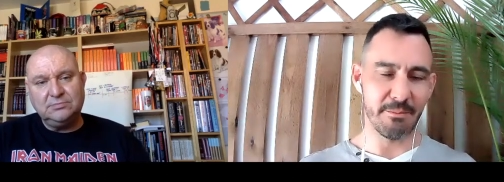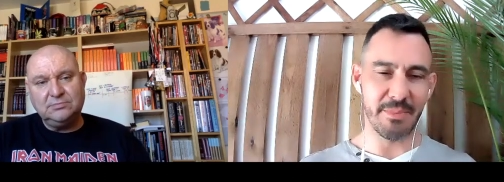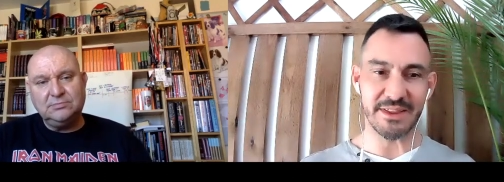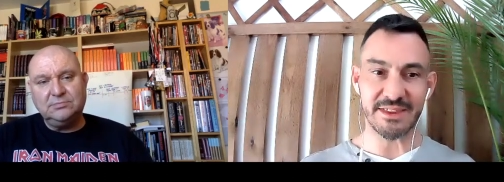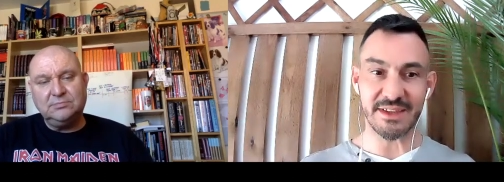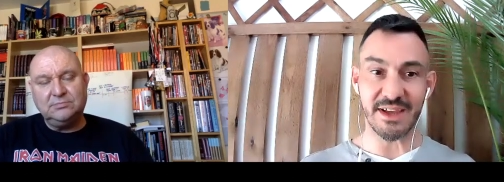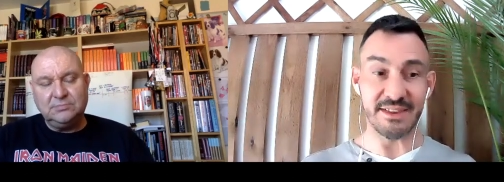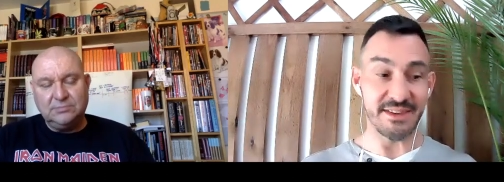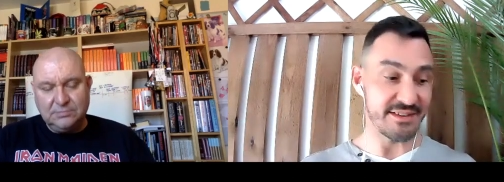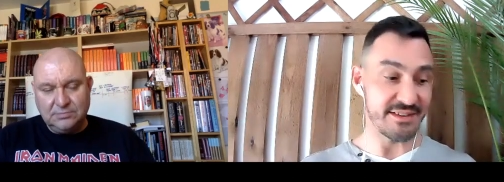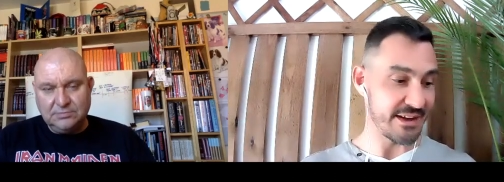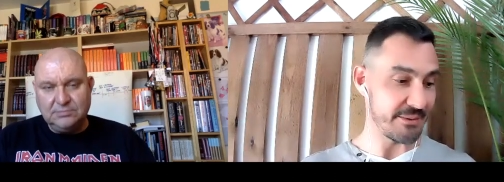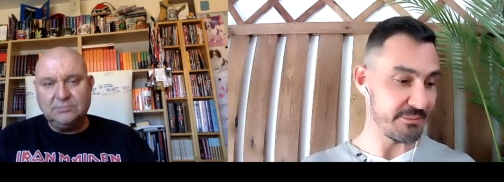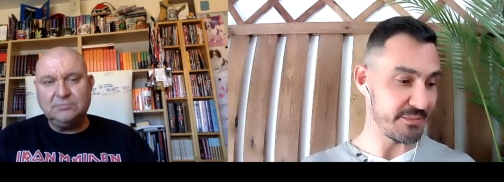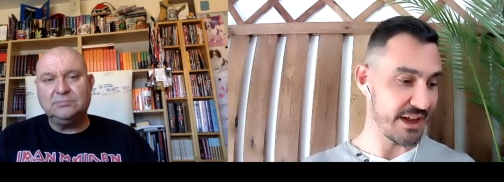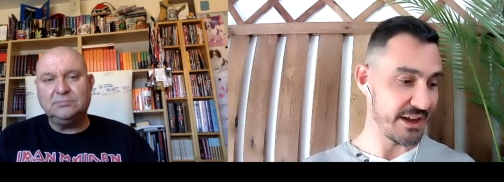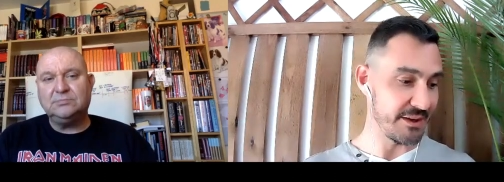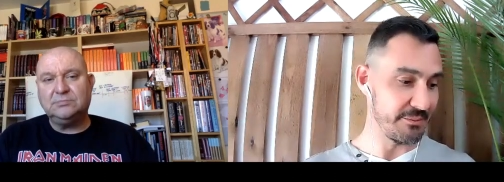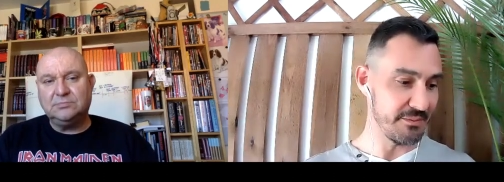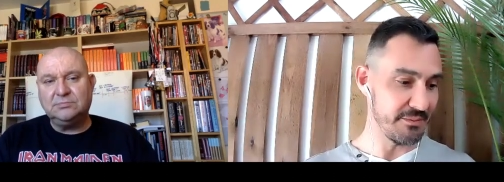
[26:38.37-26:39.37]
Speaker 1: but at the same
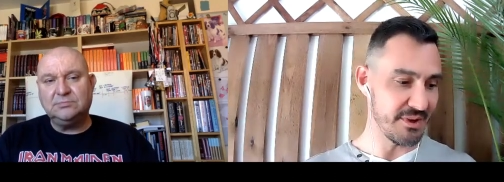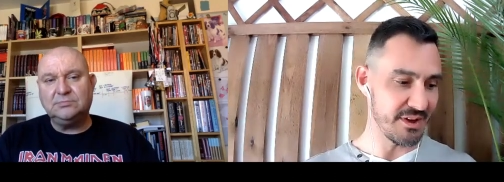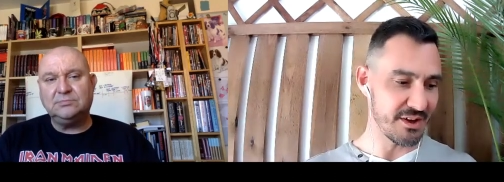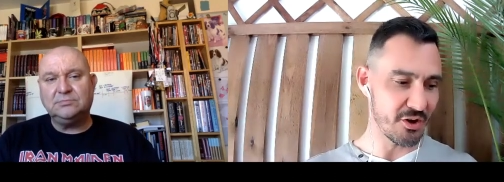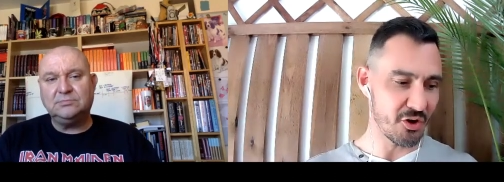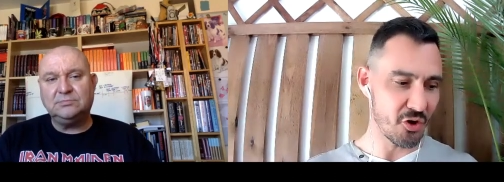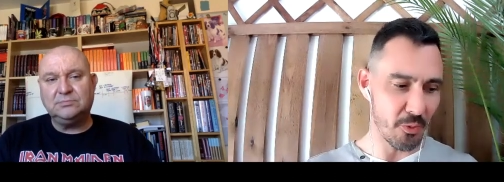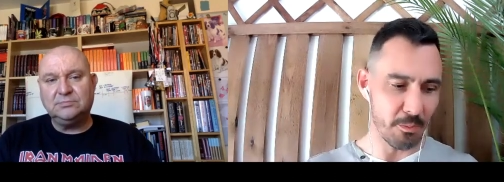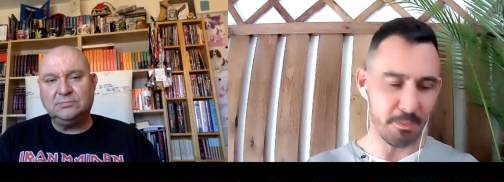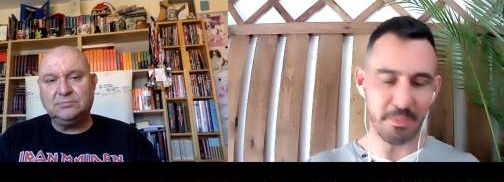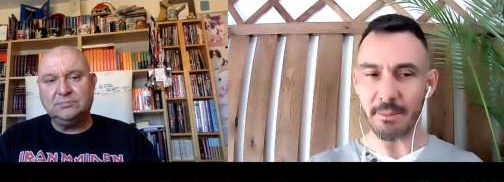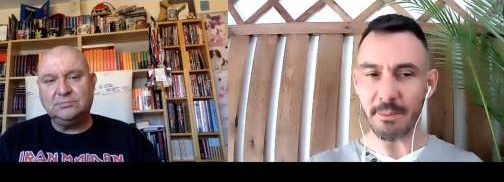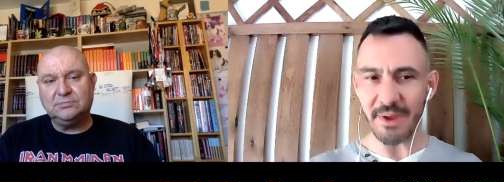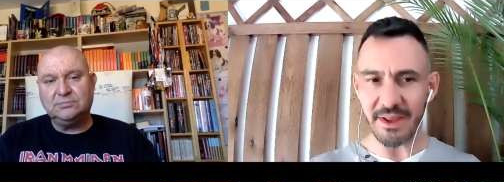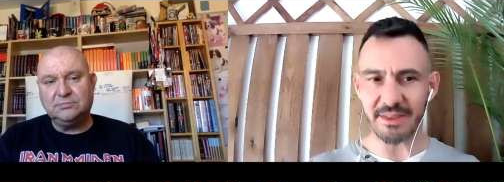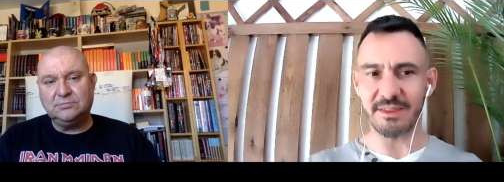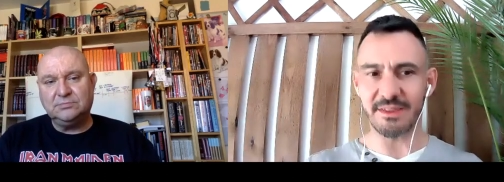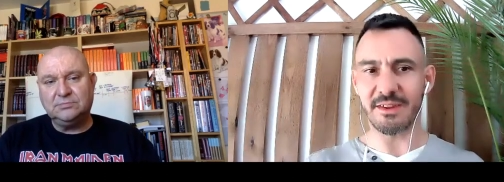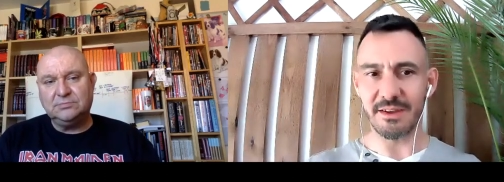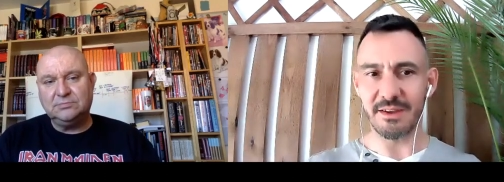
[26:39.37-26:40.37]
time
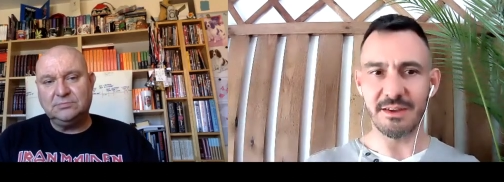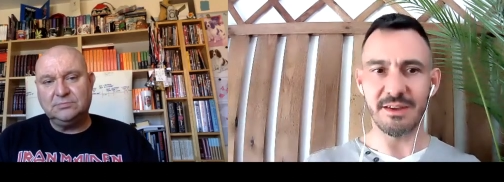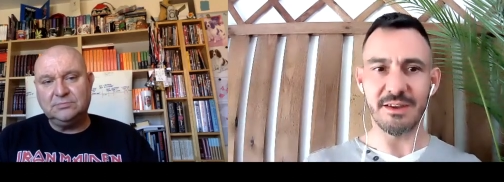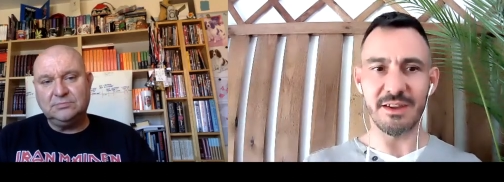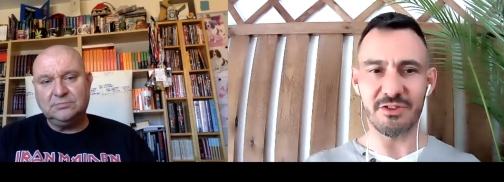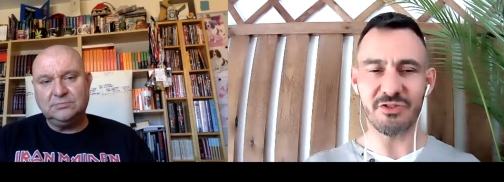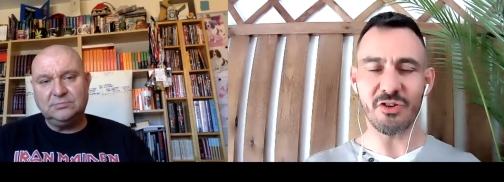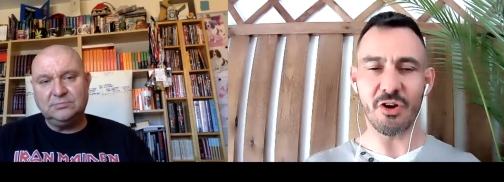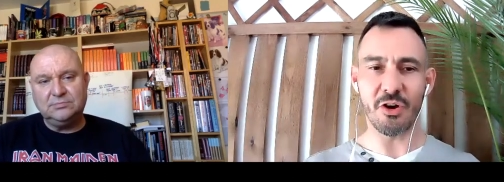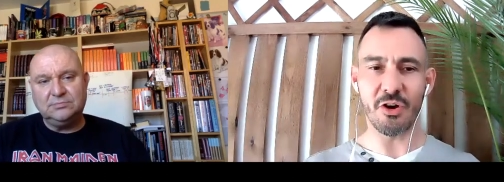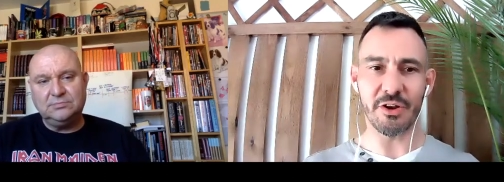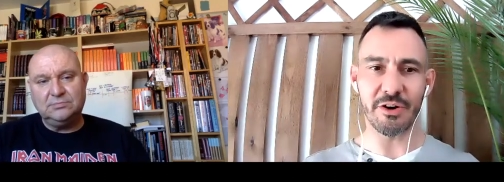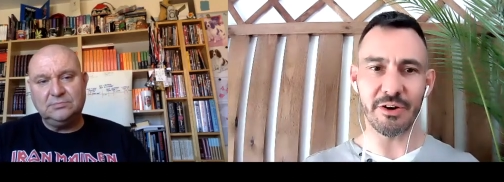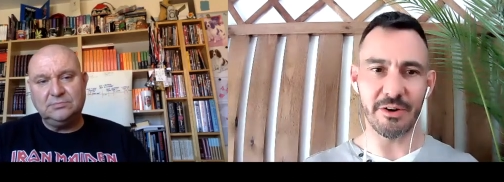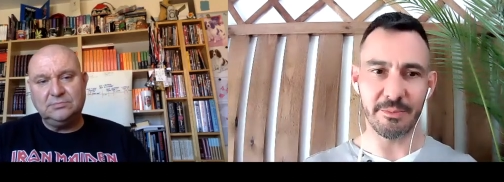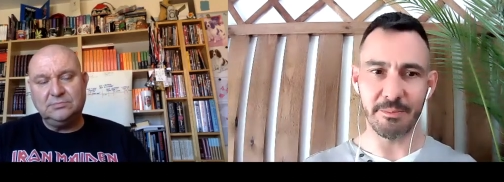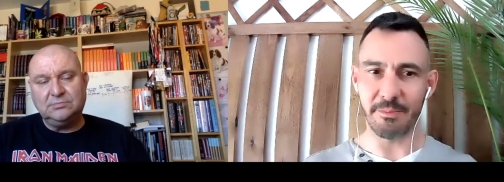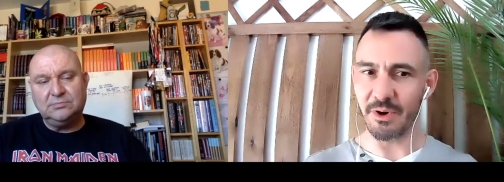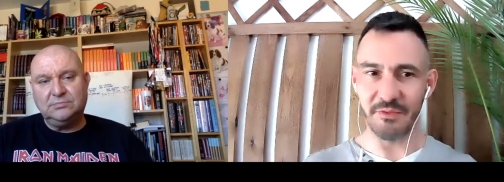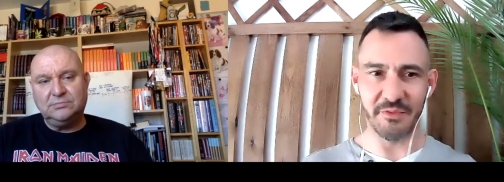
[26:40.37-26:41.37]
complement each
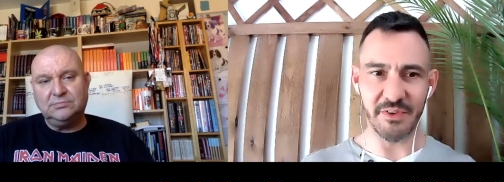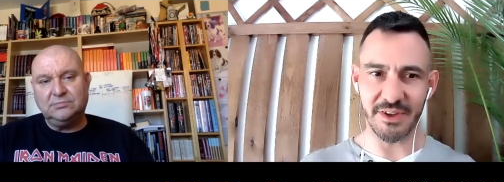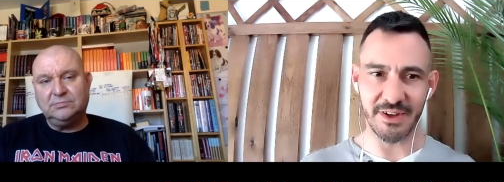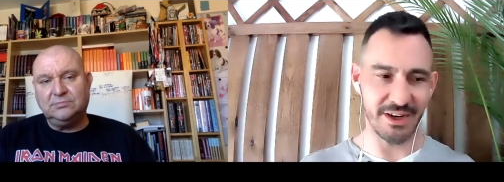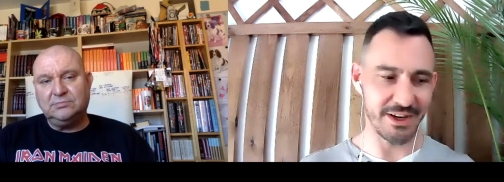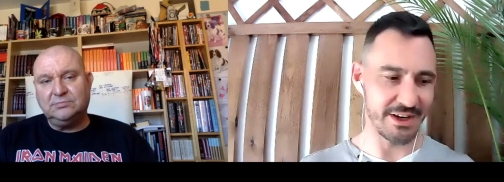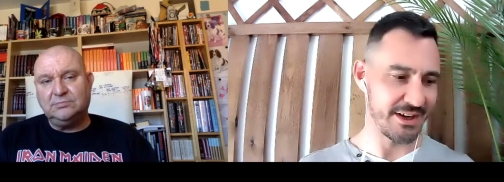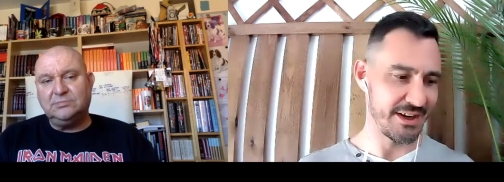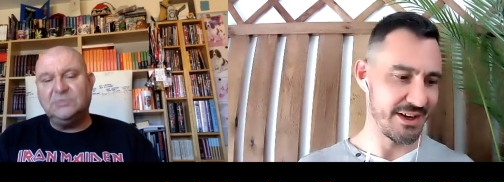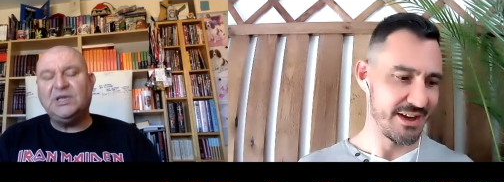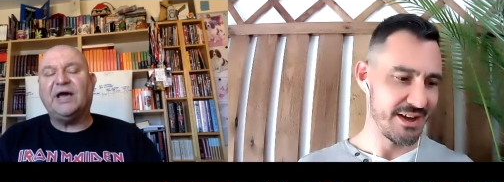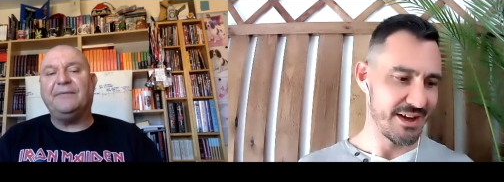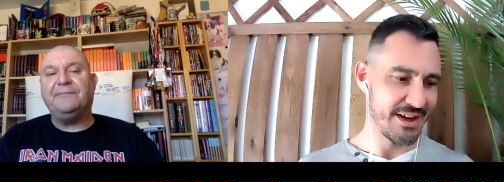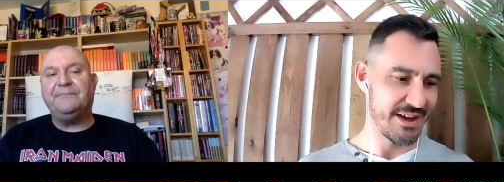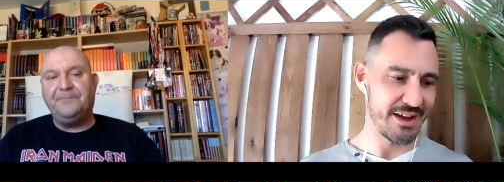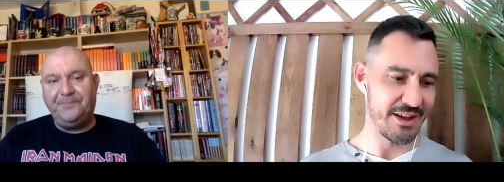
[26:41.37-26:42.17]
other perfectly. Yeah.